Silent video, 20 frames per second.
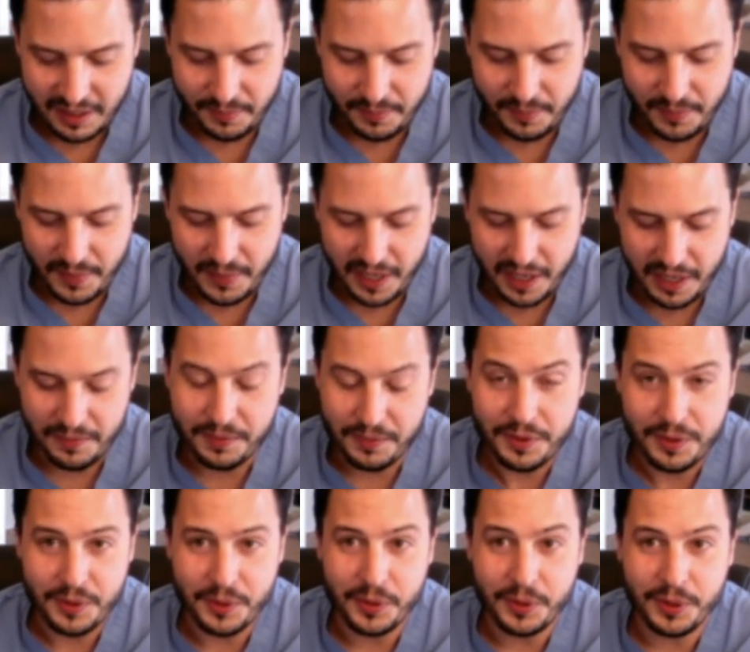I have
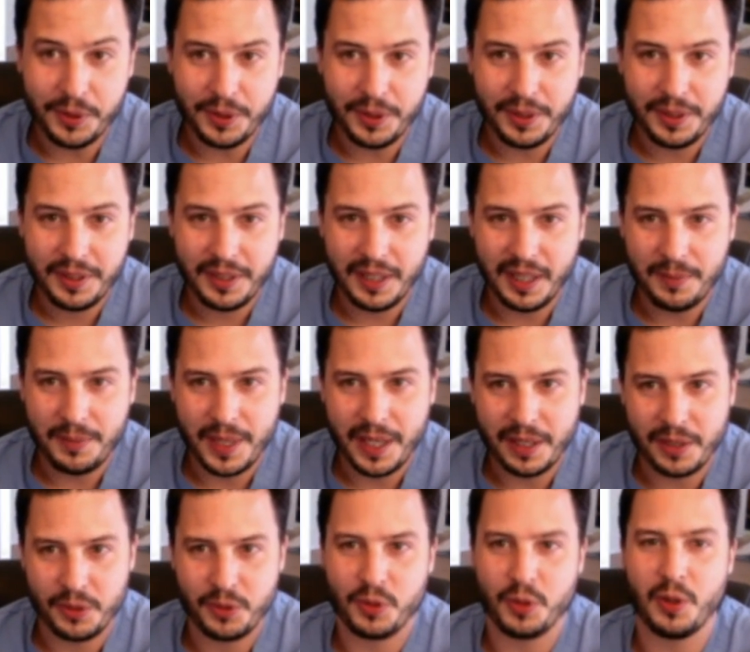dual. I'm not
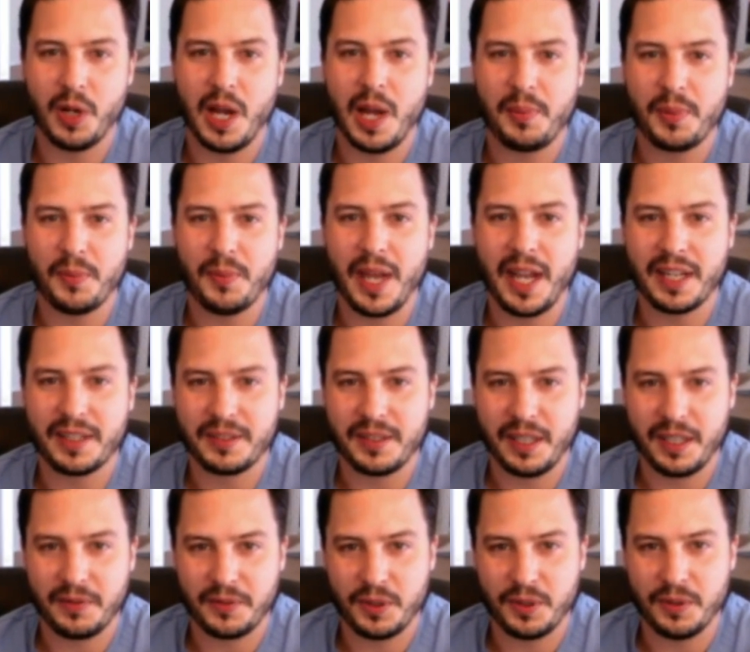a true hypermax. I
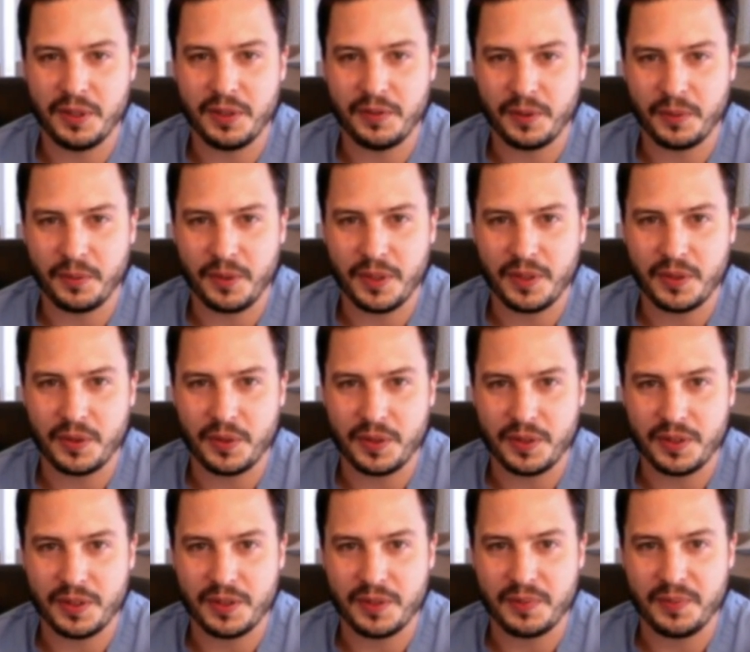have 2 different
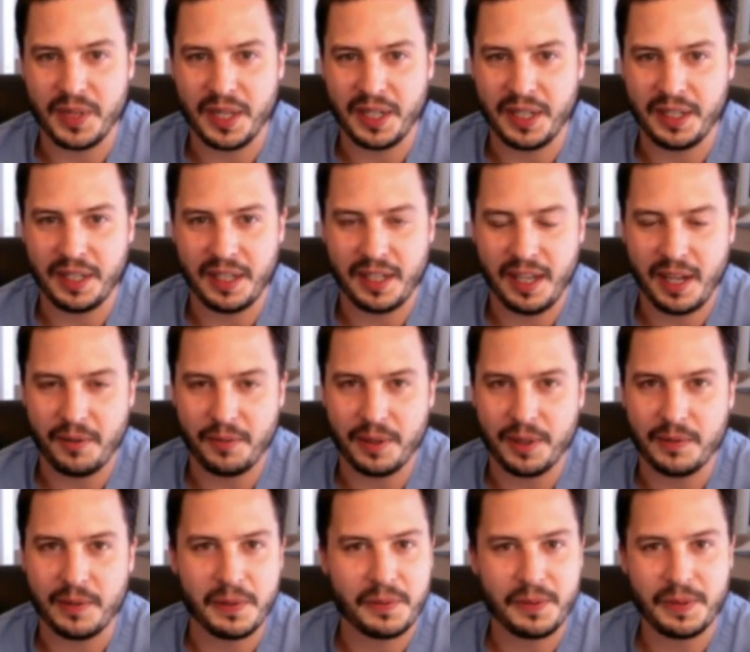resources in mine, and I got rid
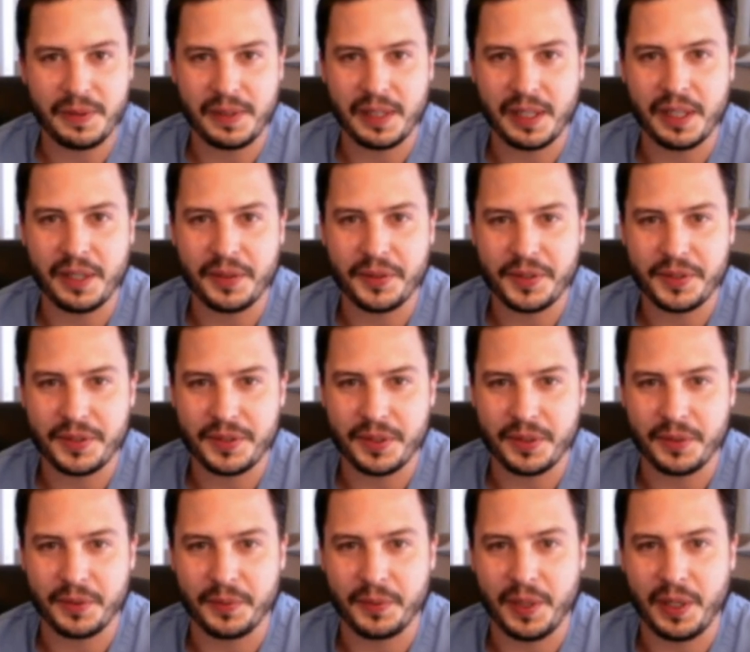of everything else.
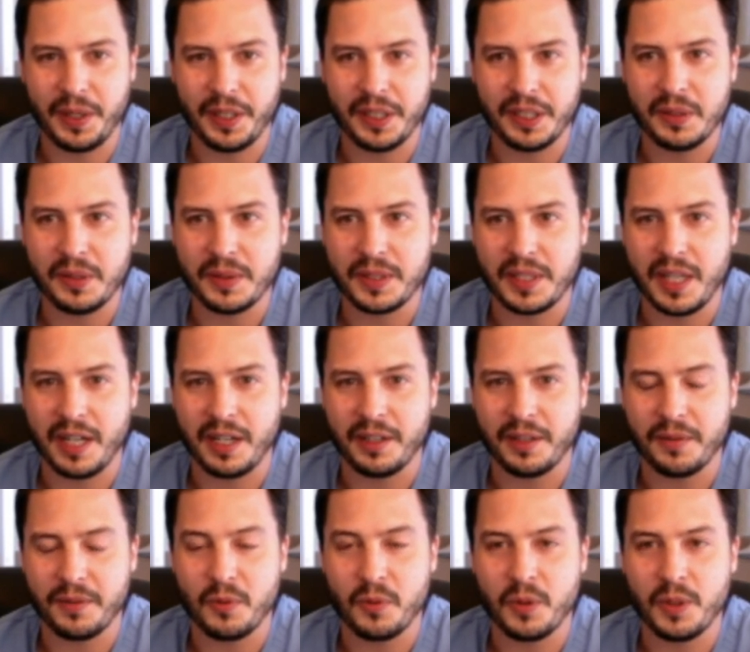So all I do is iron
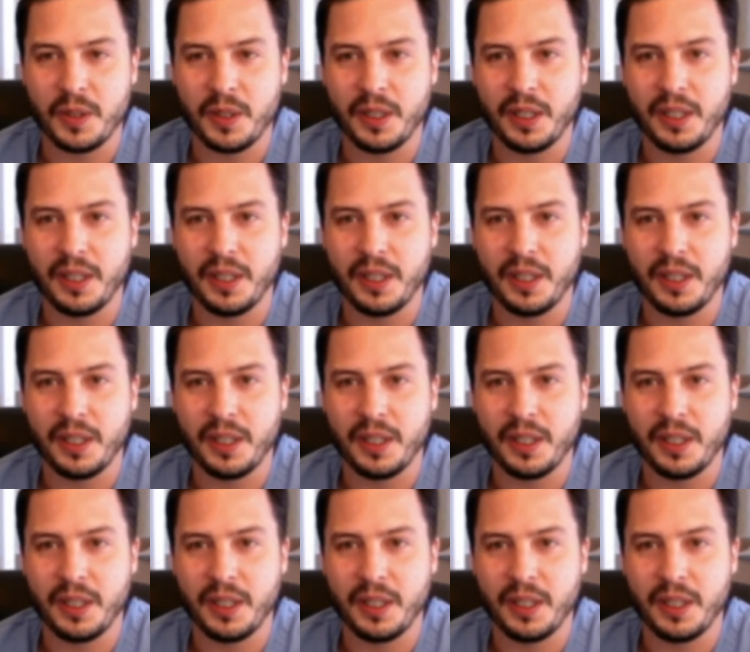and wood.